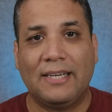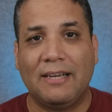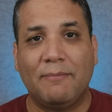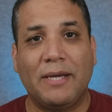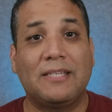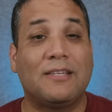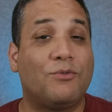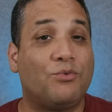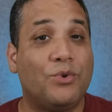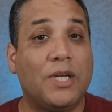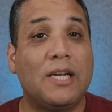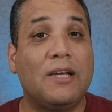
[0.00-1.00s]
it makes it
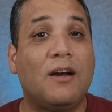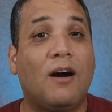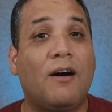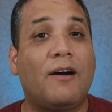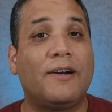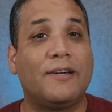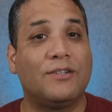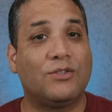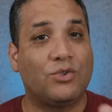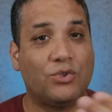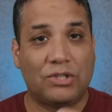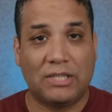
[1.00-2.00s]
really hard
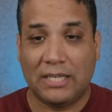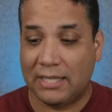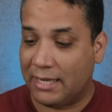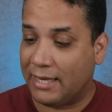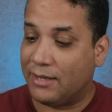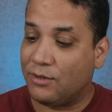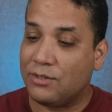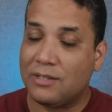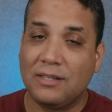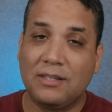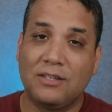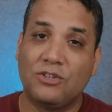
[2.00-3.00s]
to see the
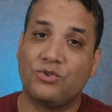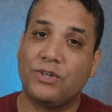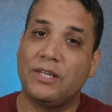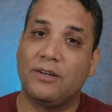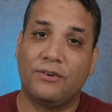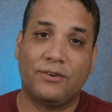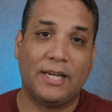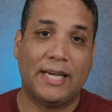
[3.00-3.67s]
LCD screen on